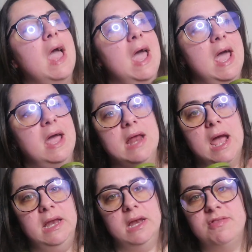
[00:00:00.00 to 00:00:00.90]
And
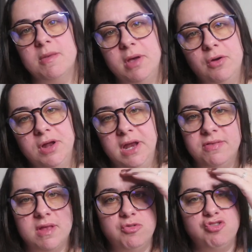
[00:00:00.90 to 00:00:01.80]
I needed some
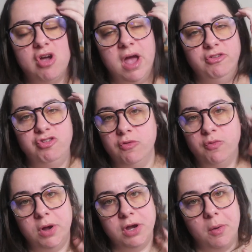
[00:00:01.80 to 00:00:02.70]
ingredients, and I was trying to
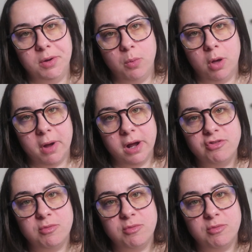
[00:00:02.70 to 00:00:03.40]
avoid going to Walmart.